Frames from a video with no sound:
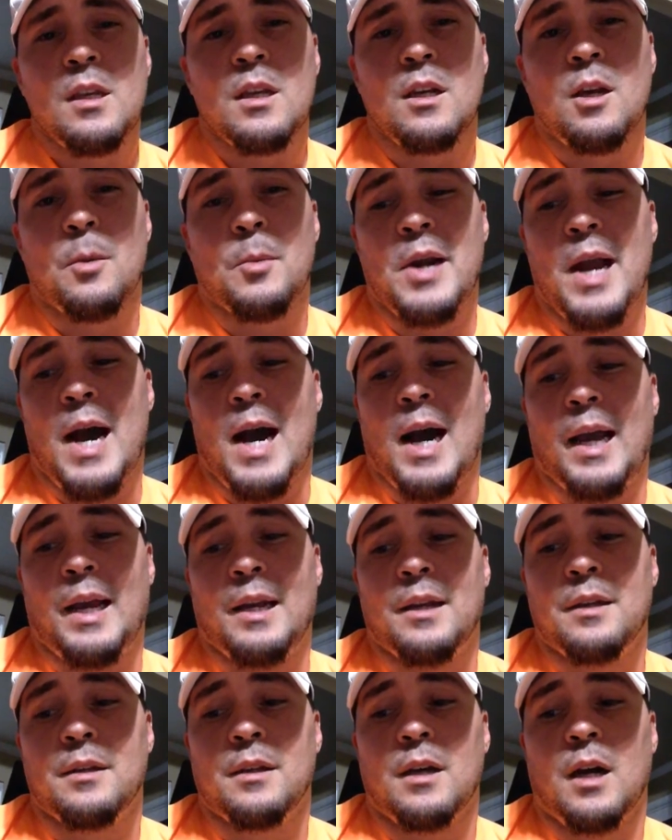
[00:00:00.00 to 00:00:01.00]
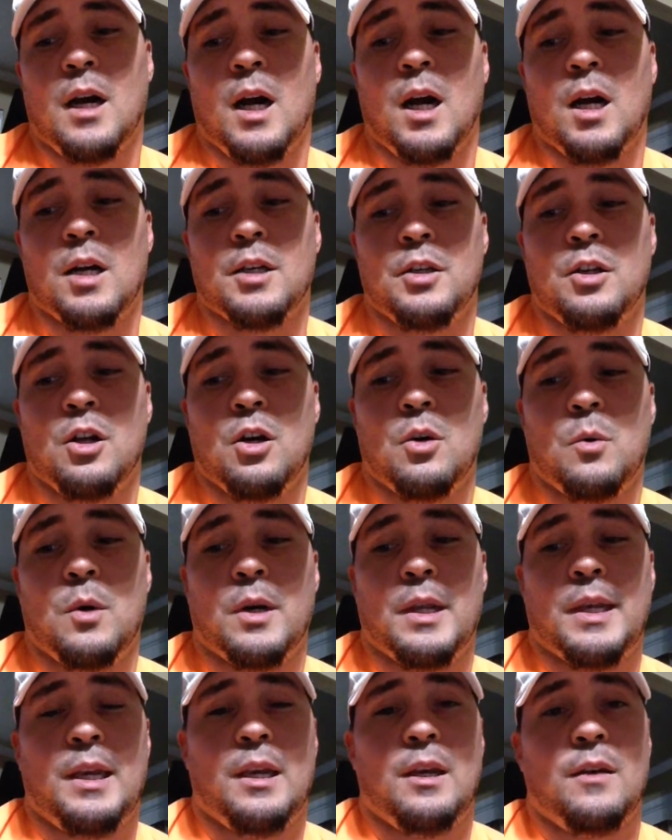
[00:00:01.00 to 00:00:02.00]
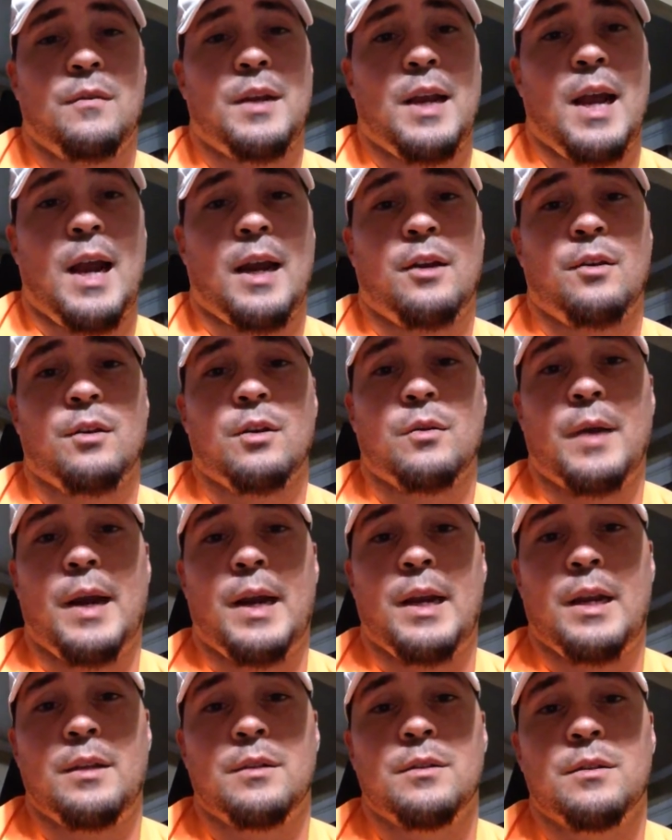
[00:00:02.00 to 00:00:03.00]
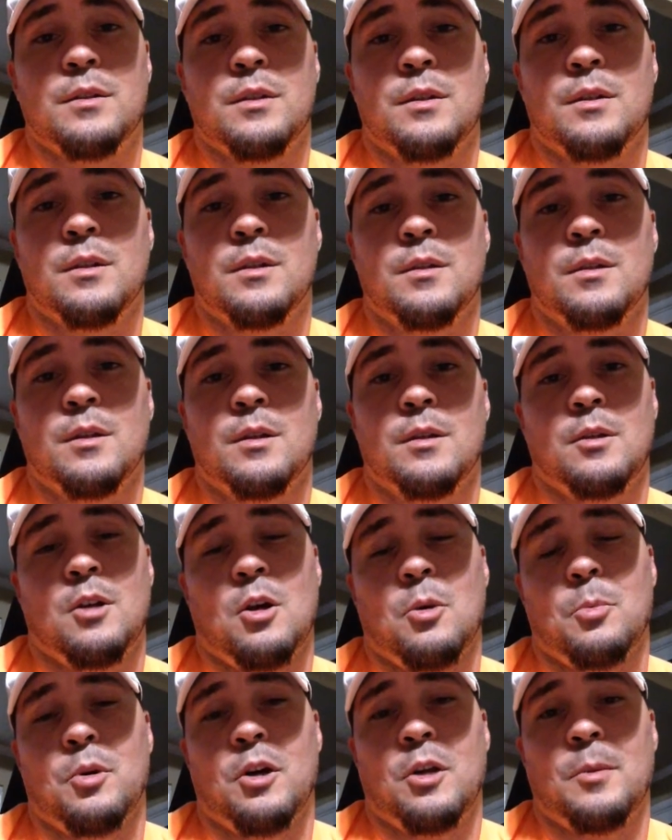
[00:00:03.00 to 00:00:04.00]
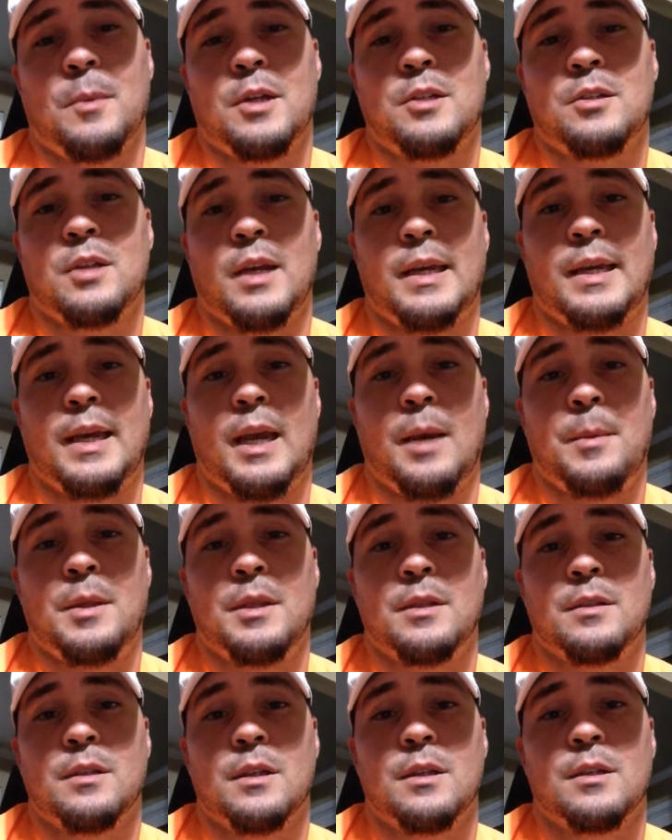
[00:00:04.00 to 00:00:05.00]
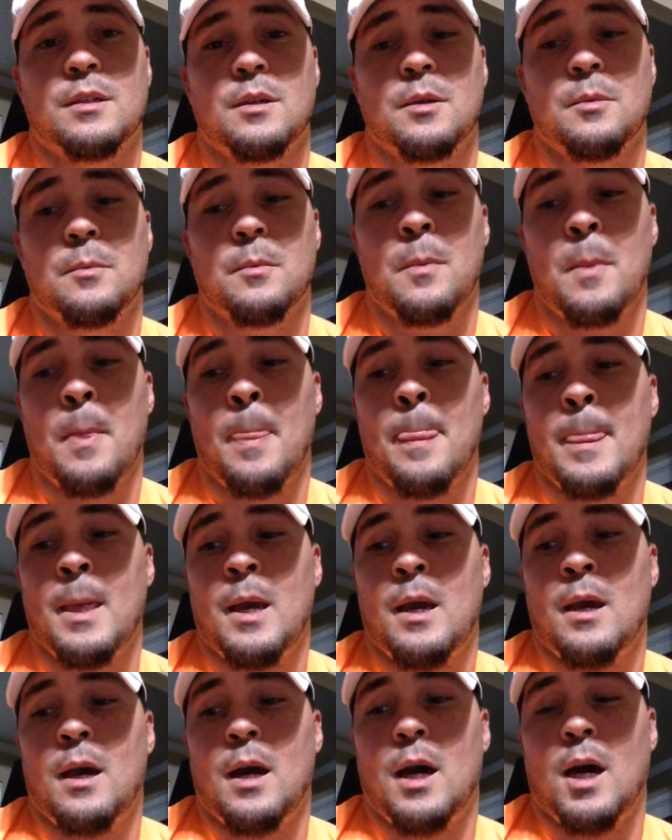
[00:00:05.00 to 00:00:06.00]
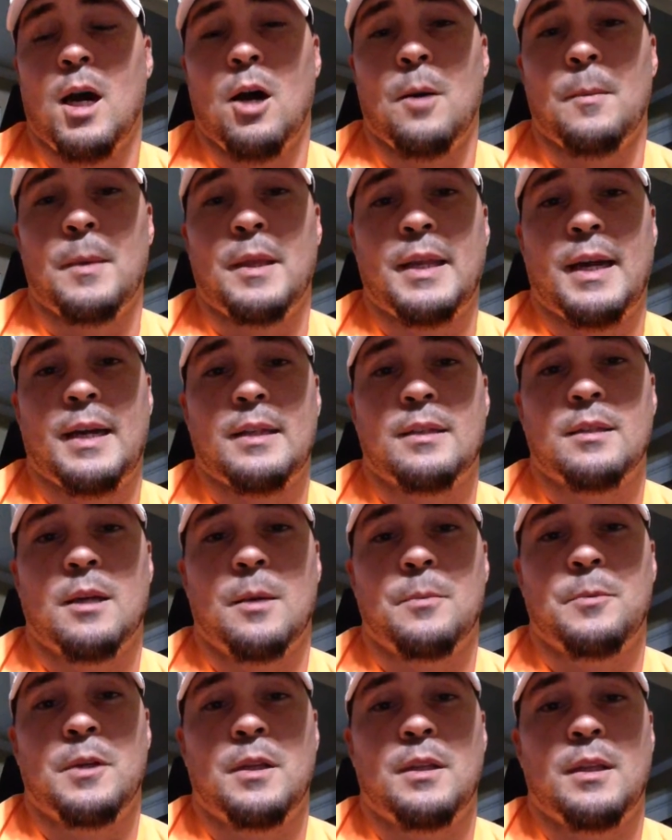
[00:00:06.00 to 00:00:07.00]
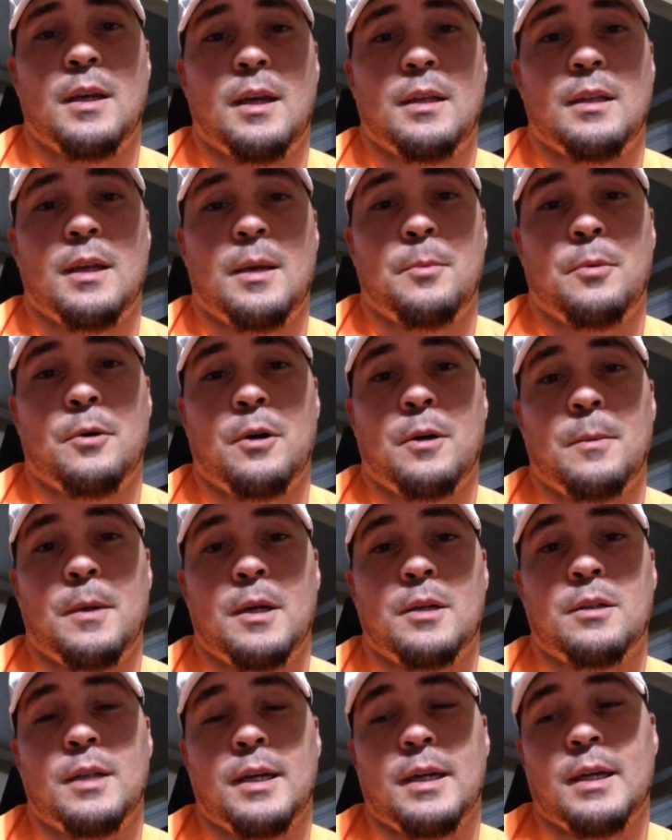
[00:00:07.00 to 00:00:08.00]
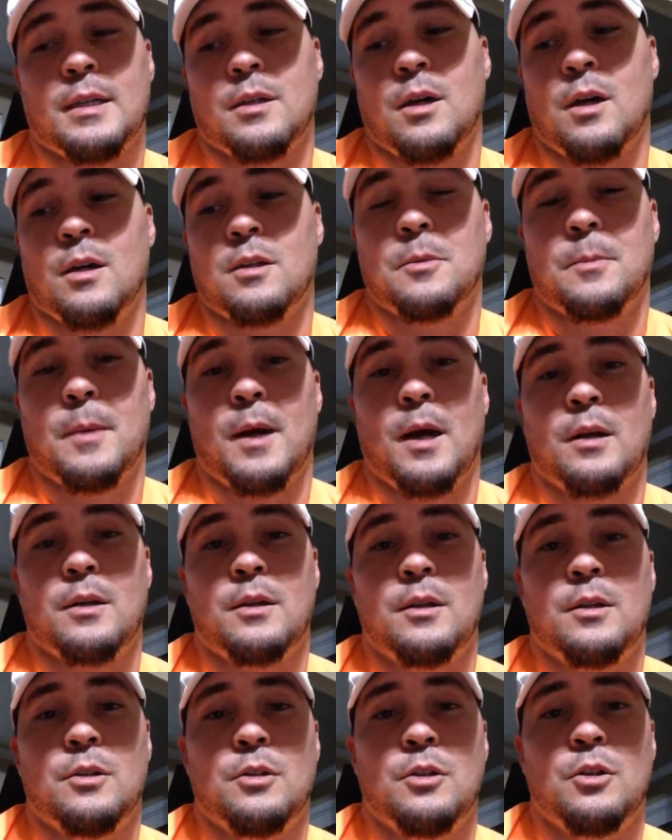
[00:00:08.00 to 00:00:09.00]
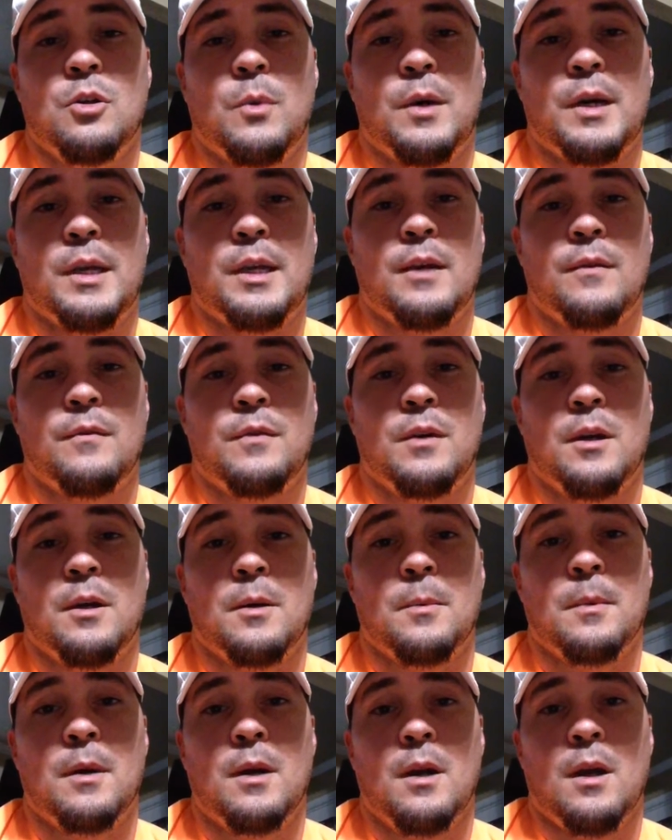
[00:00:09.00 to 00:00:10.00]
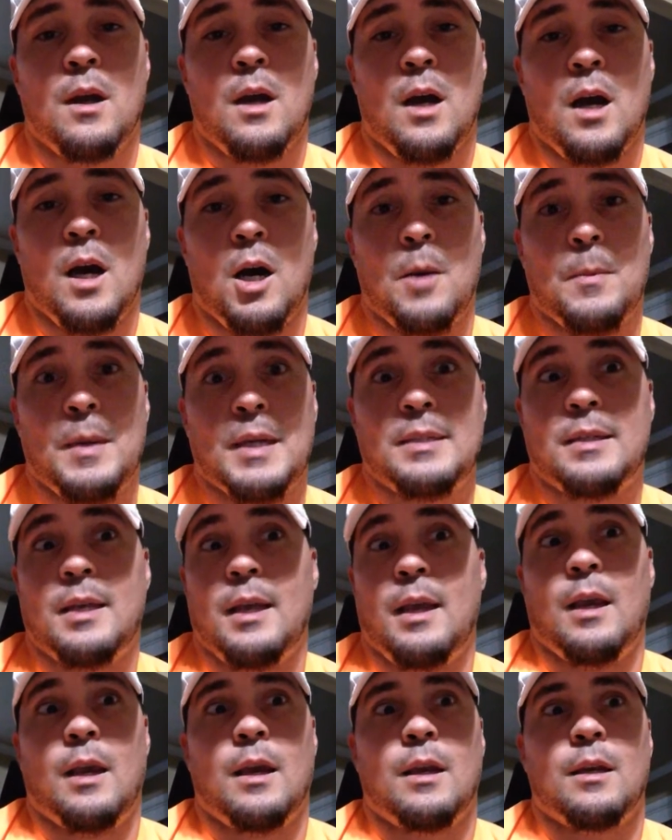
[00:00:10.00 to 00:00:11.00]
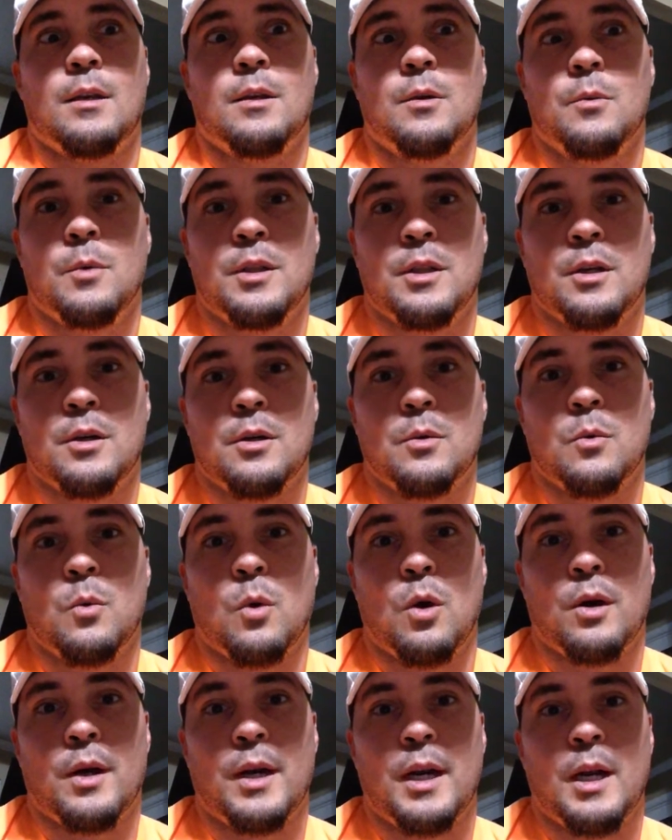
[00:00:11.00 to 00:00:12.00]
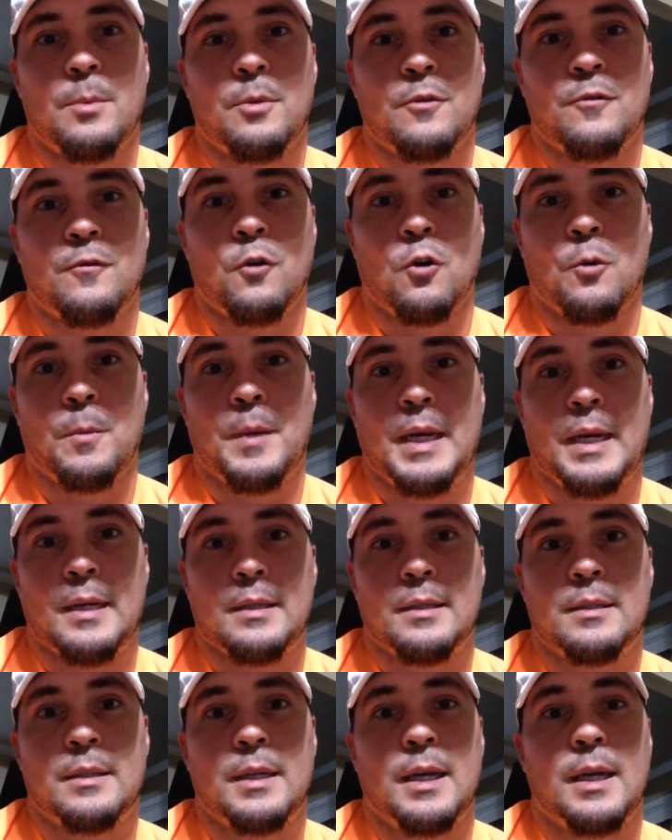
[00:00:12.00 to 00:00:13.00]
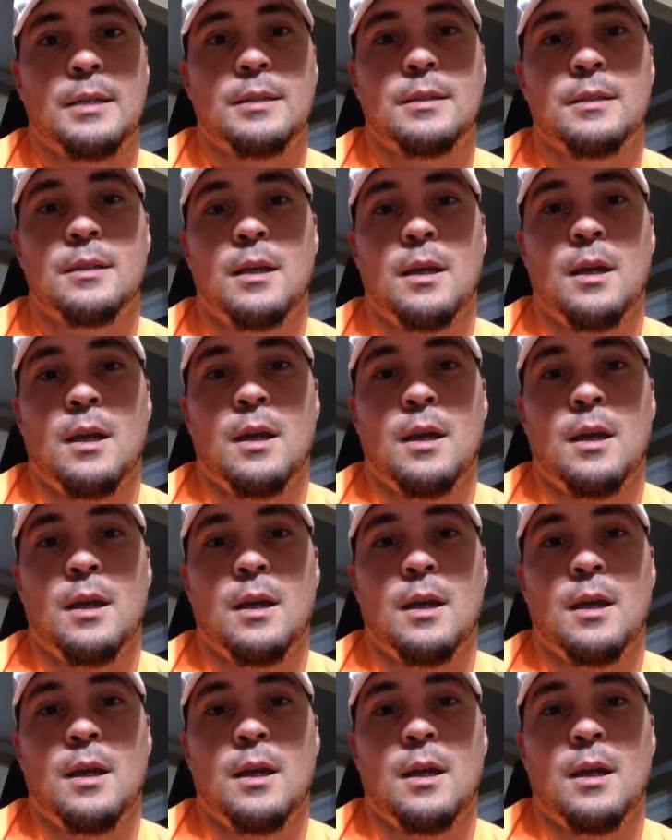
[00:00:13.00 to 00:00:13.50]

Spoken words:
Number 9, you don't want to give inaccurate ratings, pretty much like gaming the system. And that's something that pretty much, like I talked about, you don't want to give them a 10 when they're working and performing at a 6,